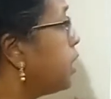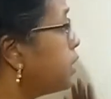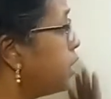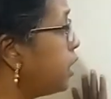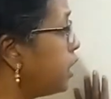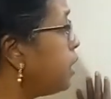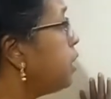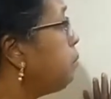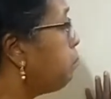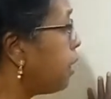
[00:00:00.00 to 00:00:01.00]
They
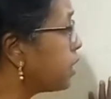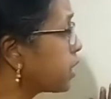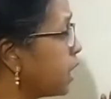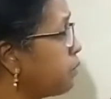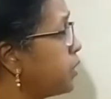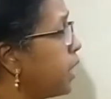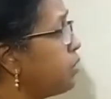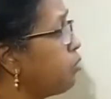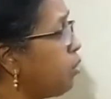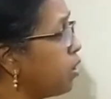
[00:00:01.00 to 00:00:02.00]
must have
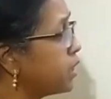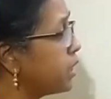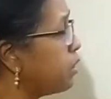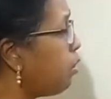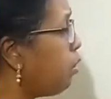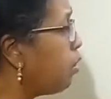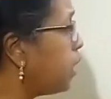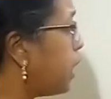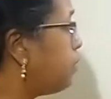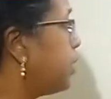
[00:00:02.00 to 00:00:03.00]
their voice in all
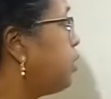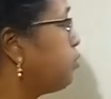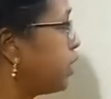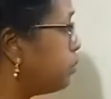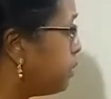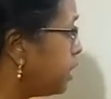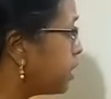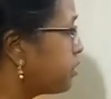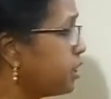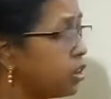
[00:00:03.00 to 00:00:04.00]
level of
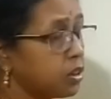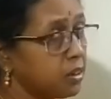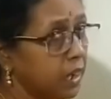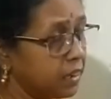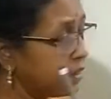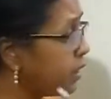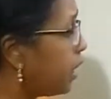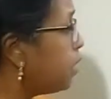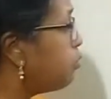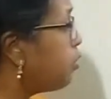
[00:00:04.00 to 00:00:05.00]
administration, and their